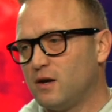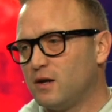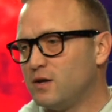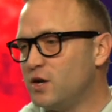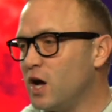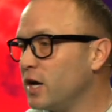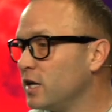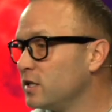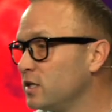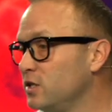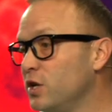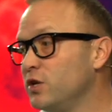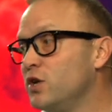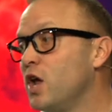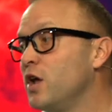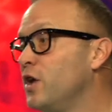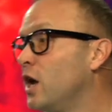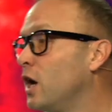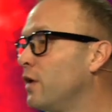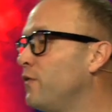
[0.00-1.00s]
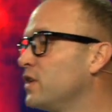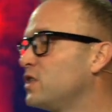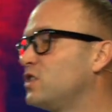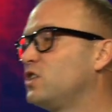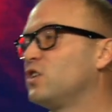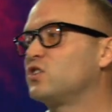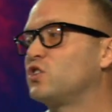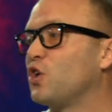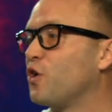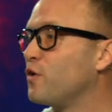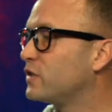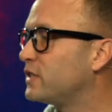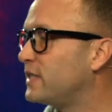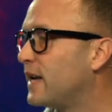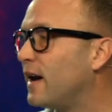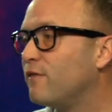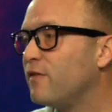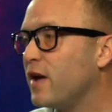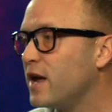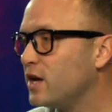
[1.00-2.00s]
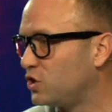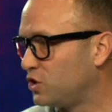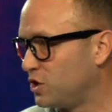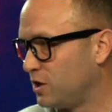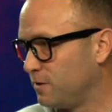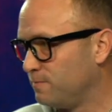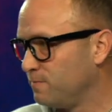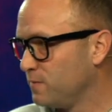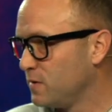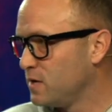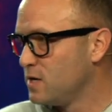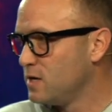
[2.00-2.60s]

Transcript: None of, none of us deserve salvation